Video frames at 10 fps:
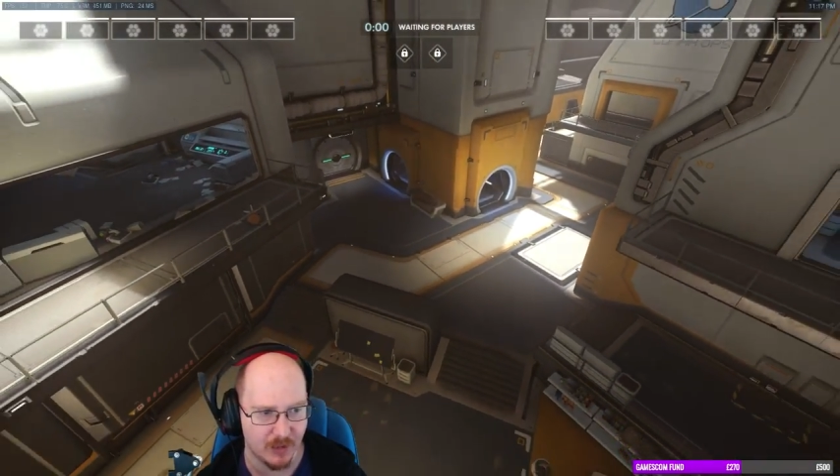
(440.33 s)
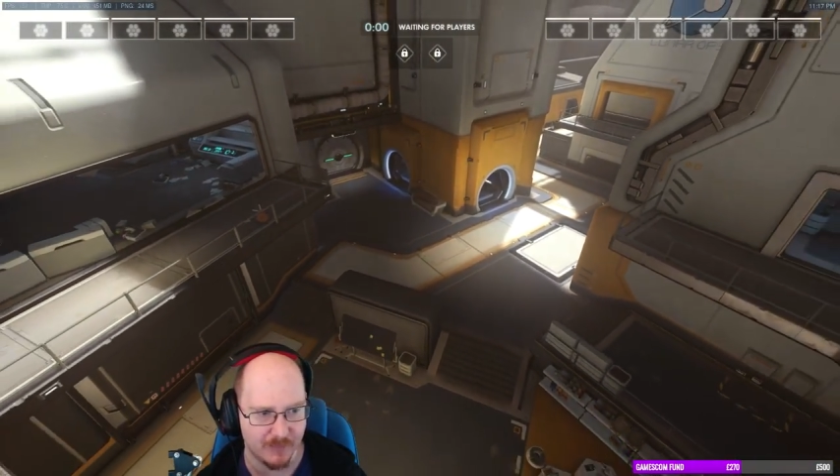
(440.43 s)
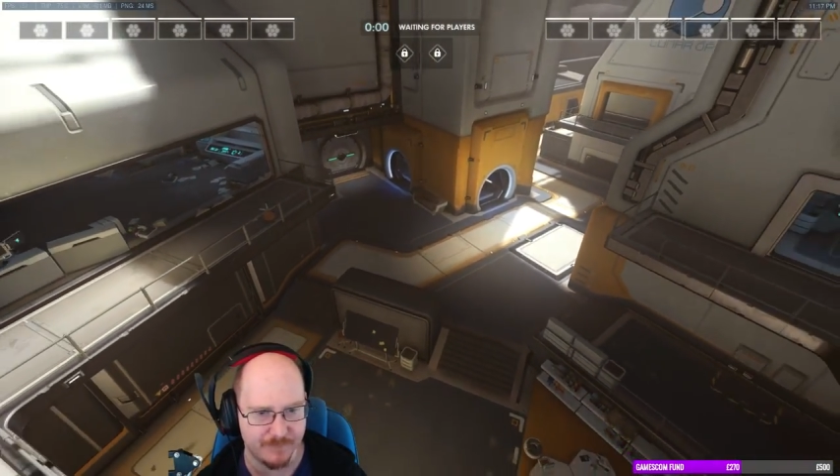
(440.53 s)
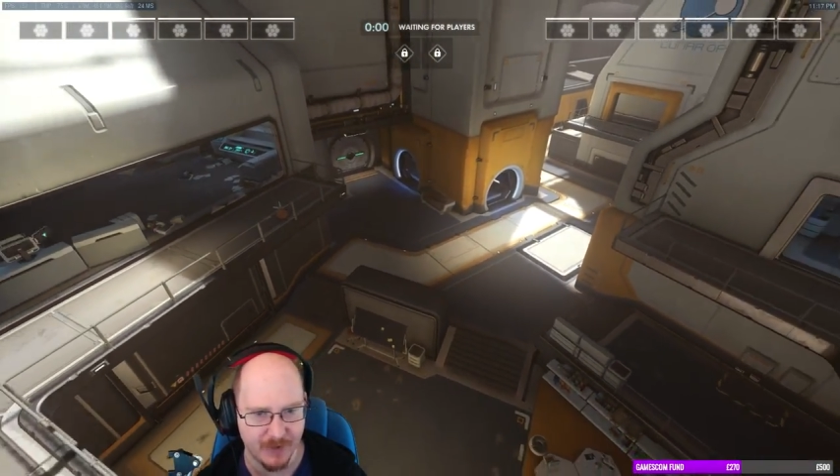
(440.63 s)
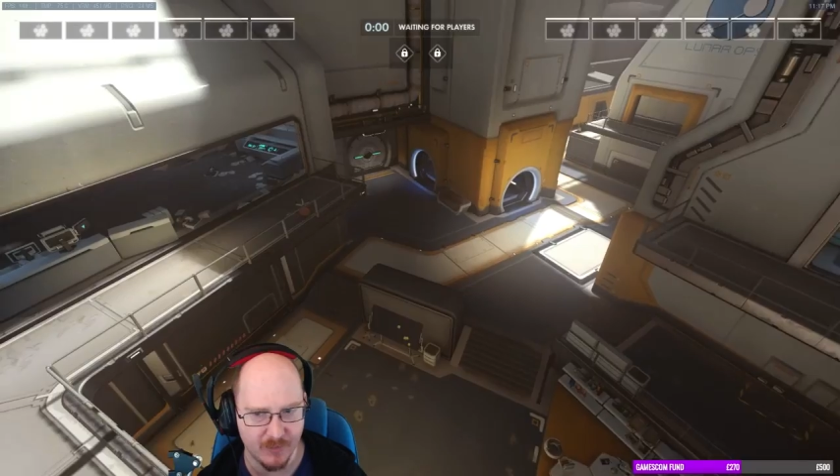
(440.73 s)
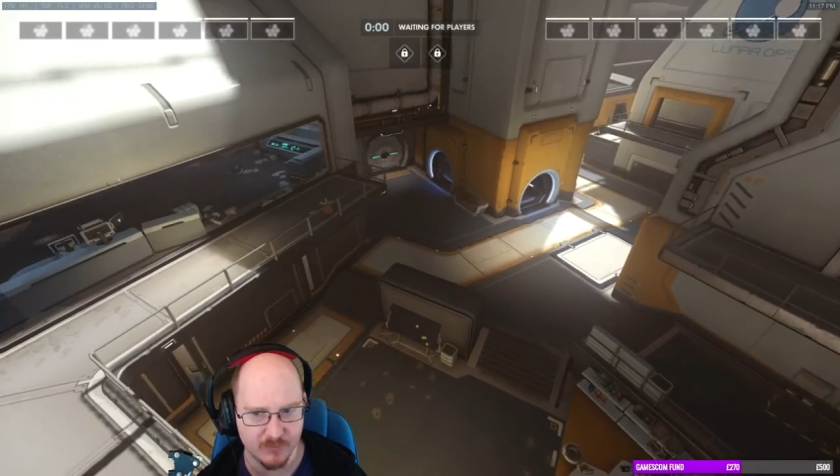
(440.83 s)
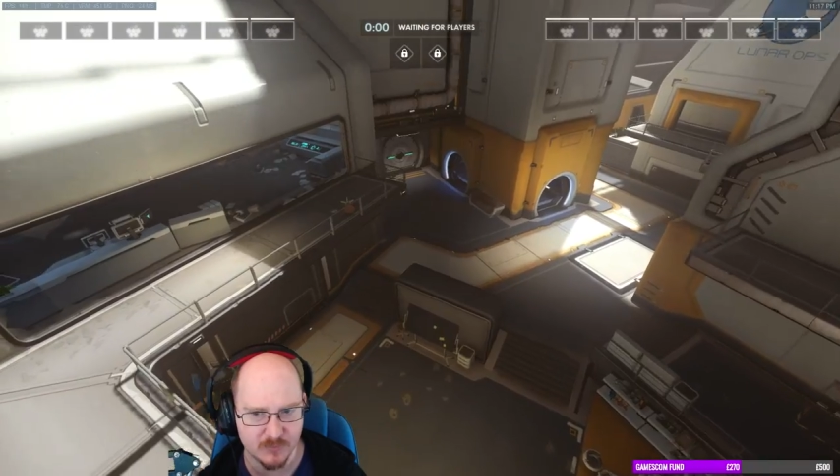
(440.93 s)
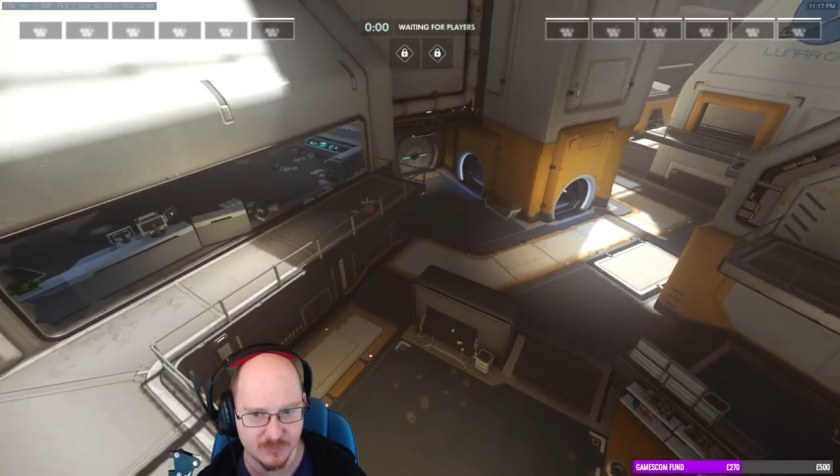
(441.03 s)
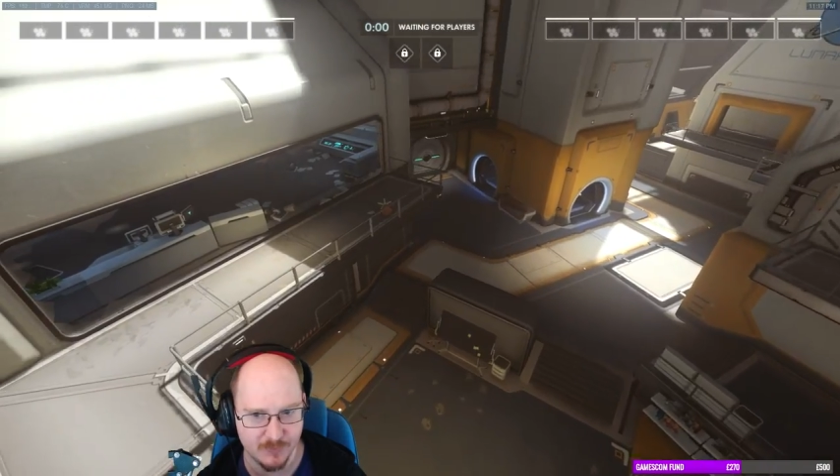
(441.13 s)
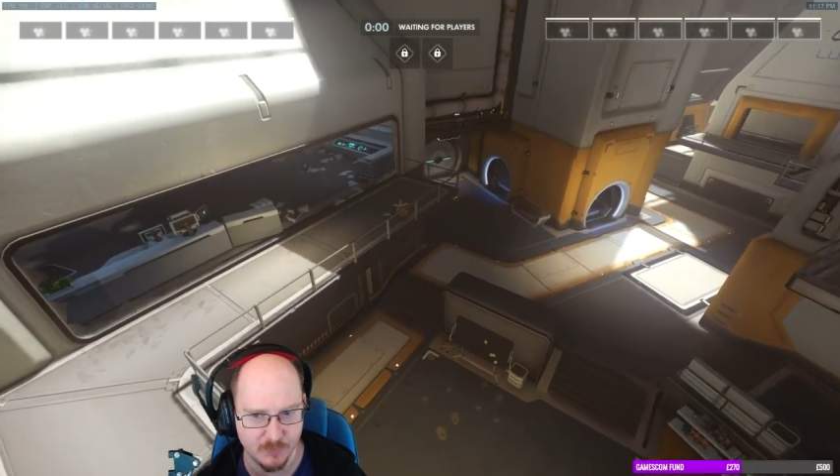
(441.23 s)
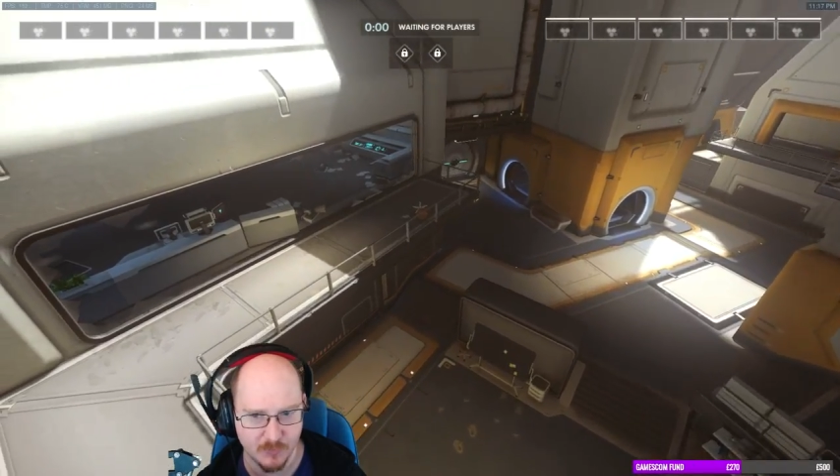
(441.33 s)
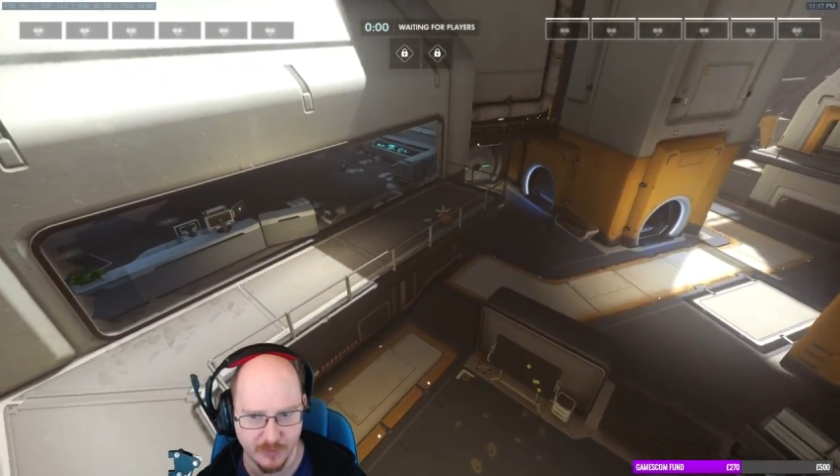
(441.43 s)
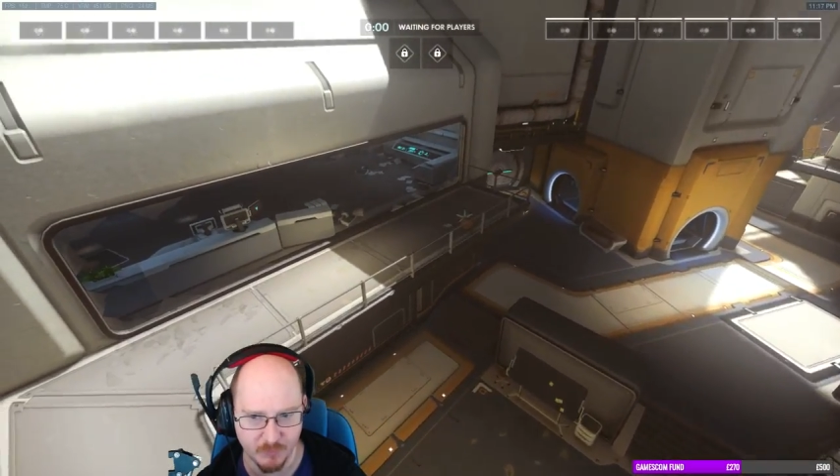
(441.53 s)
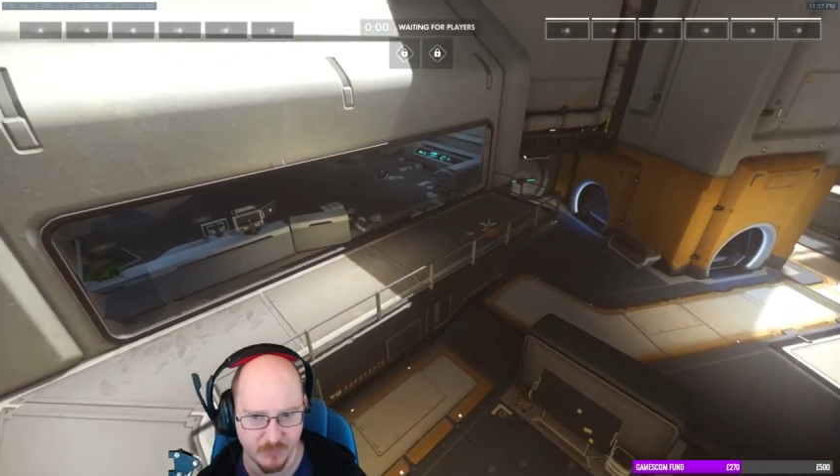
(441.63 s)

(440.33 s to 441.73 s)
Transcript: I found, like,